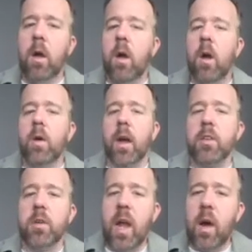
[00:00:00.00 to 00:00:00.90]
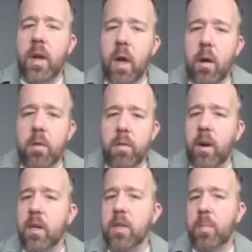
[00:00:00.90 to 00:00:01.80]
Okay, so now we know the
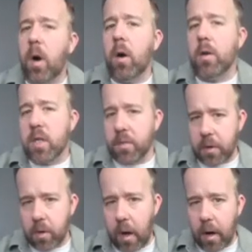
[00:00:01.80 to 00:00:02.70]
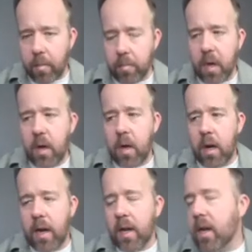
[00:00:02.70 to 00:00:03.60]
various parts of a
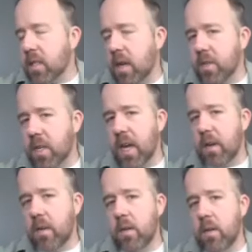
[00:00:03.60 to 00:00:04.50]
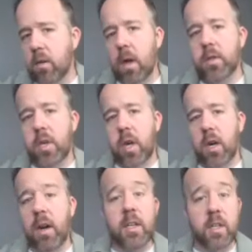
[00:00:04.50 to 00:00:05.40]
neuron. And as I've said, neurons
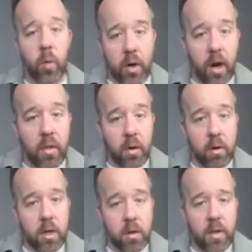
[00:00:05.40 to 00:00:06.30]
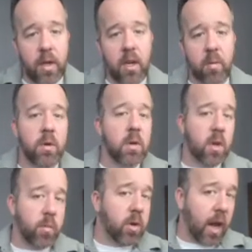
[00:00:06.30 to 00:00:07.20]
connect to one another so that they can
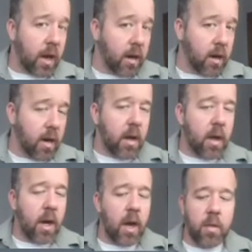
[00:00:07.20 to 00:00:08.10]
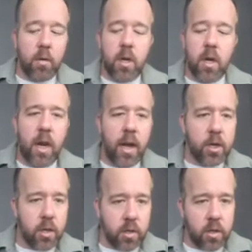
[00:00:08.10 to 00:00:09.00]
communicate. And those
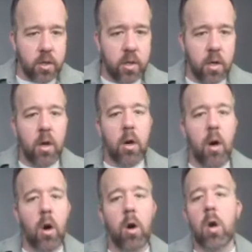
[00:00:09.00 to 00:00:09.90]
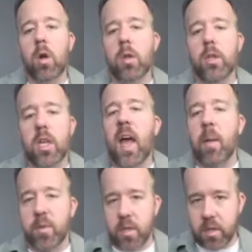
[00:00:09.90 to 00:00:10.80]
connections are called
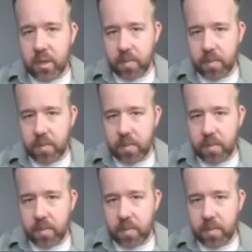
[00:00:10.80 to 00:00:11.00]
synapses.